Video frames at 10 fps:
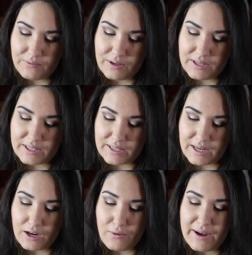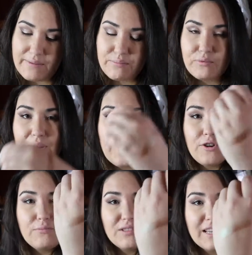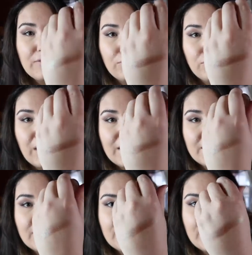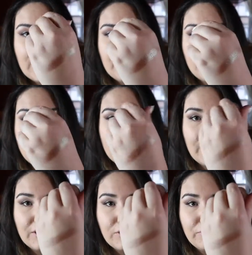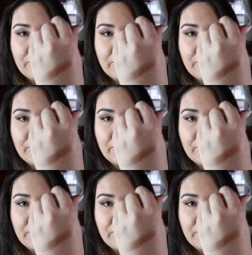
what is it, not quite brown, almost like rust, and you see like little